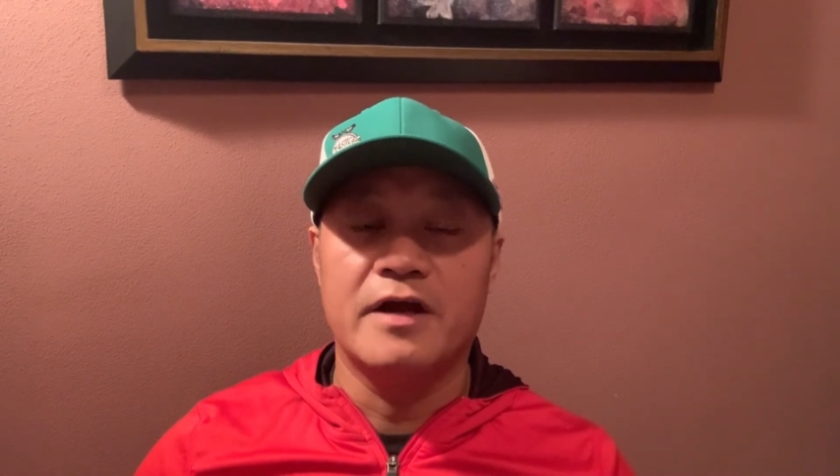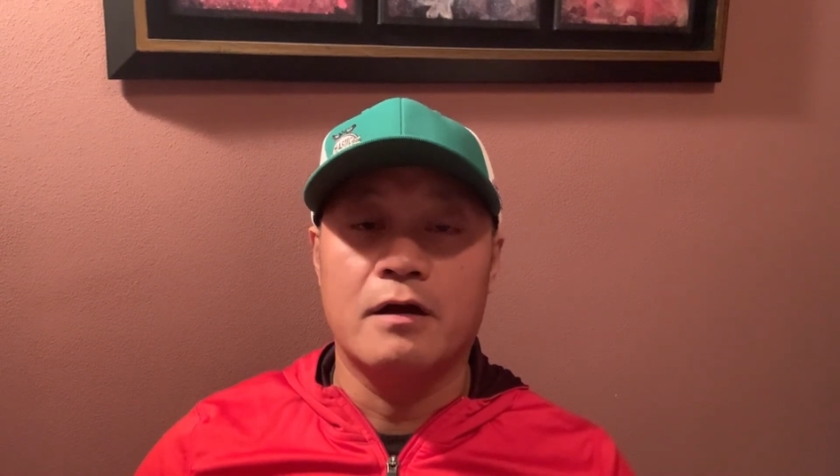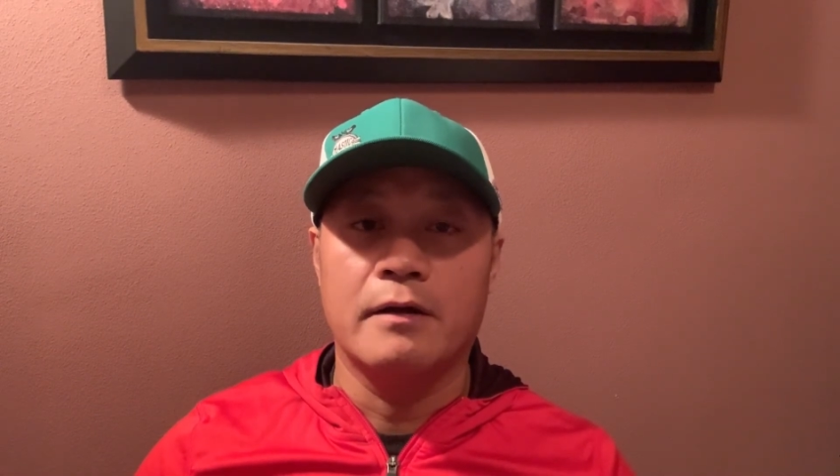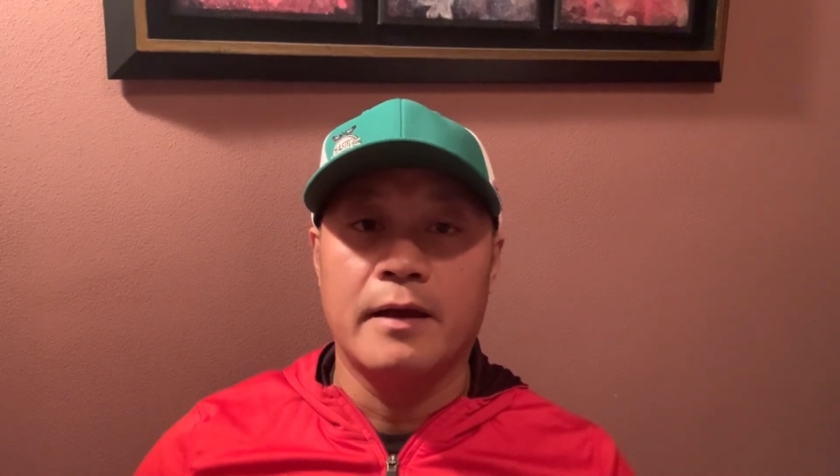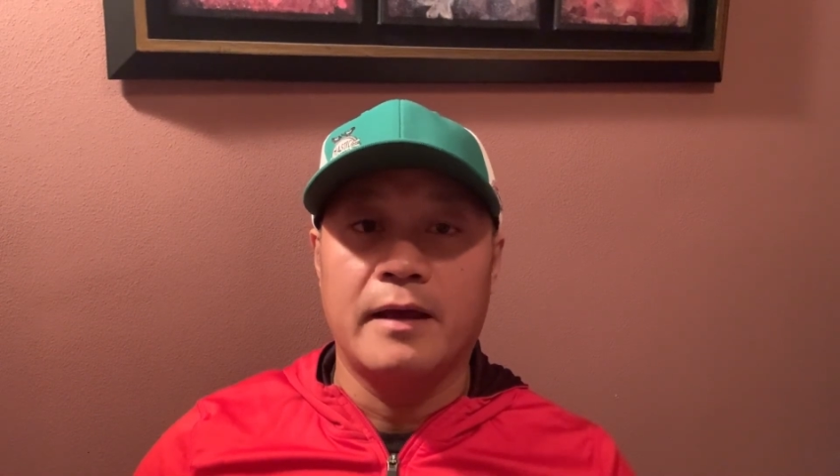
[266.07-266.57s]

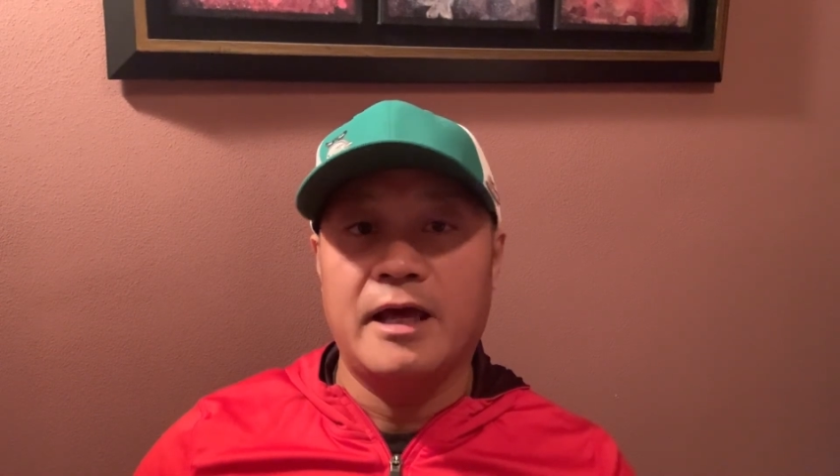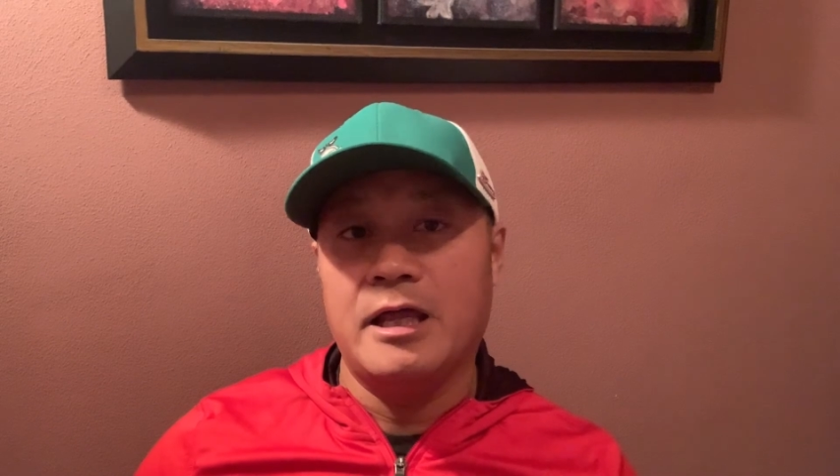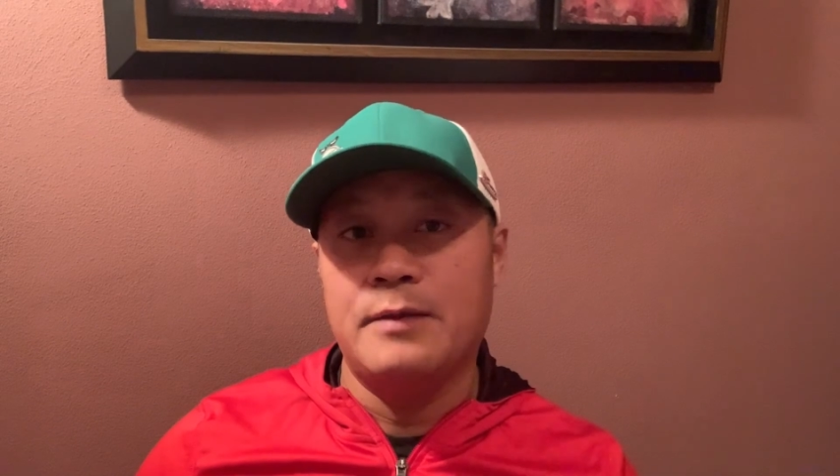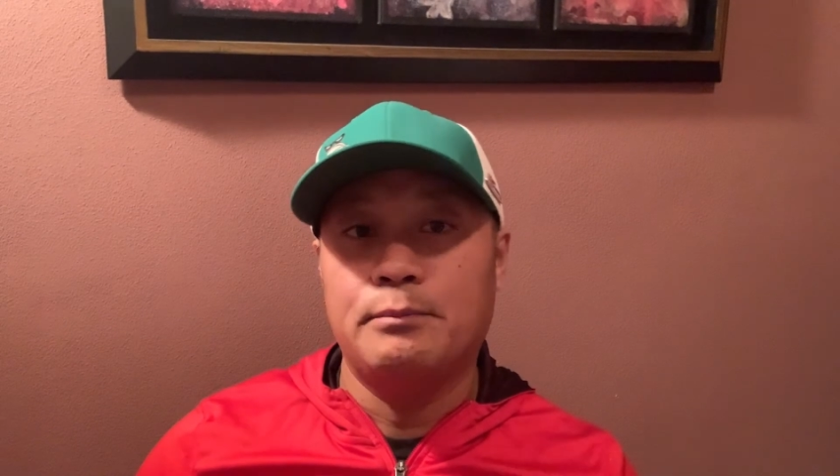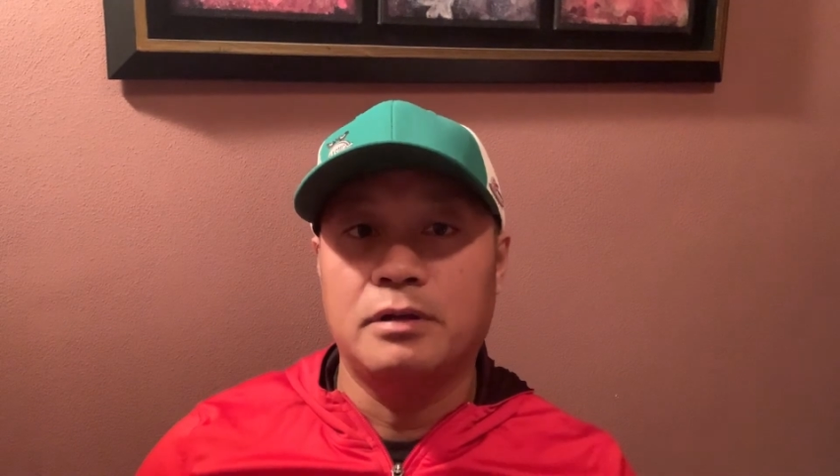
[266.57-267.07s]
there
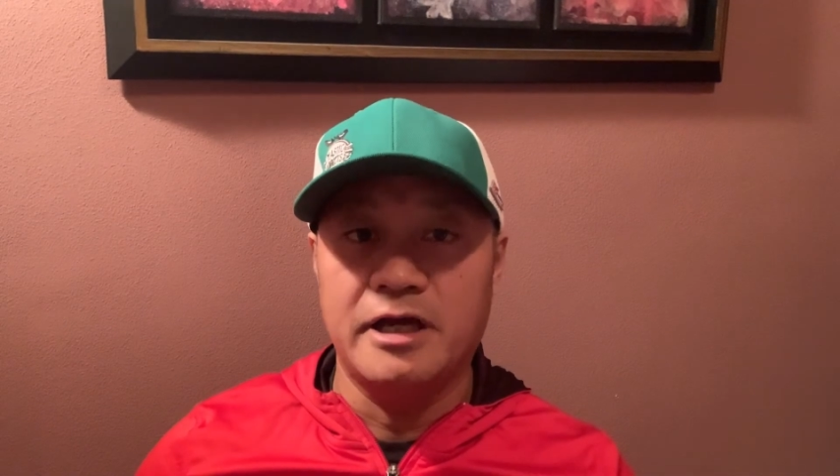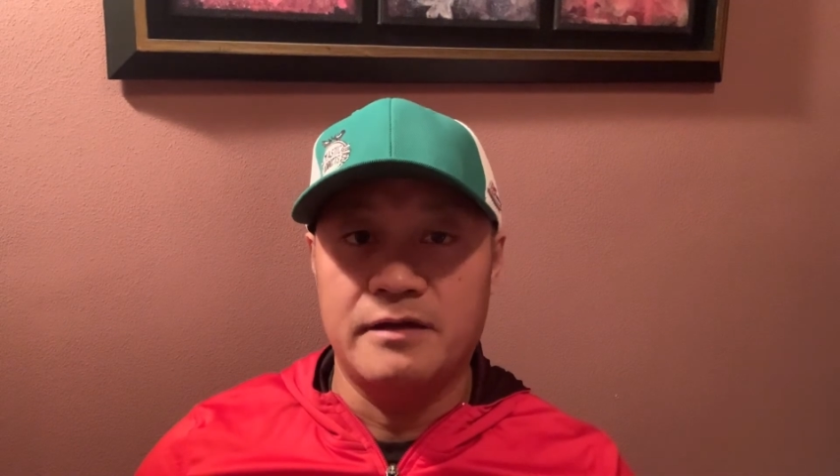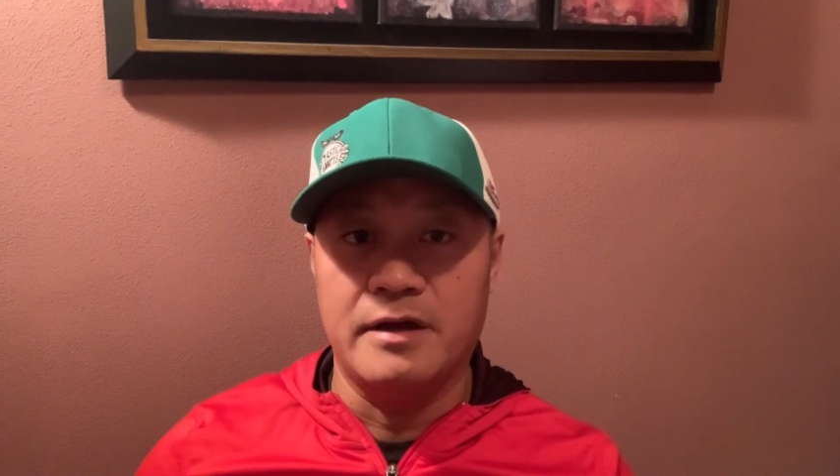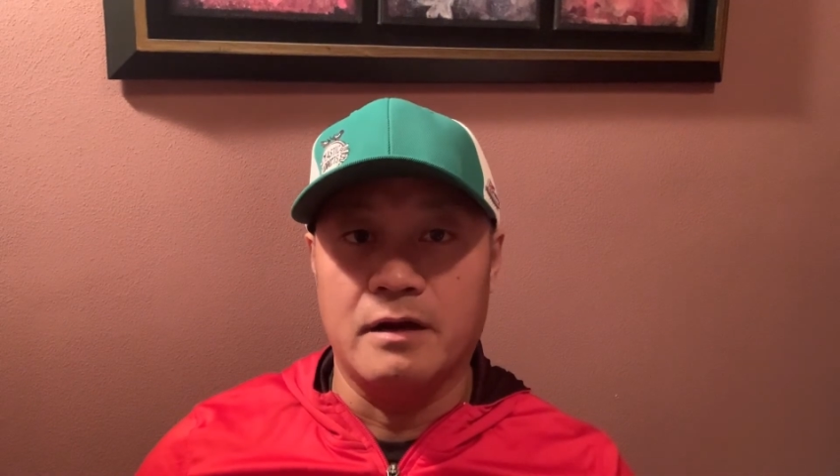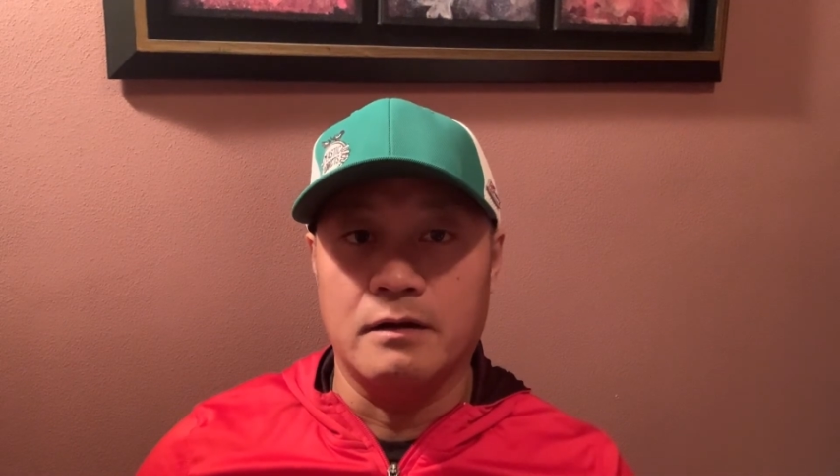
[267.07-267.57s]
and, and
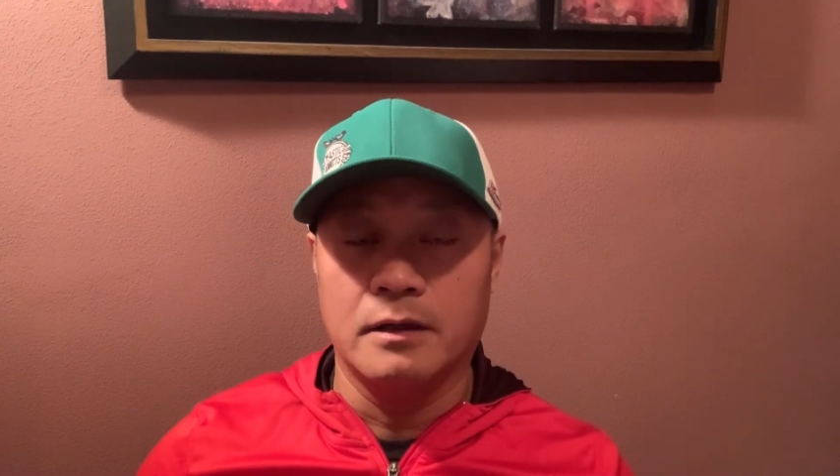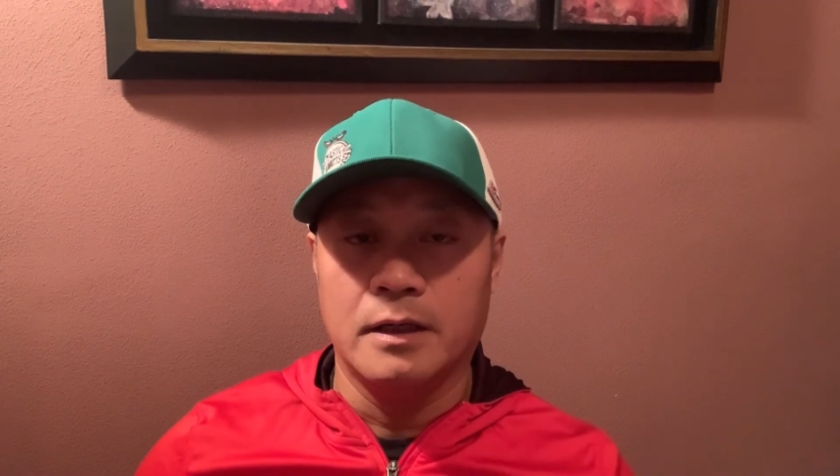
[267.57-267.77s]
play there.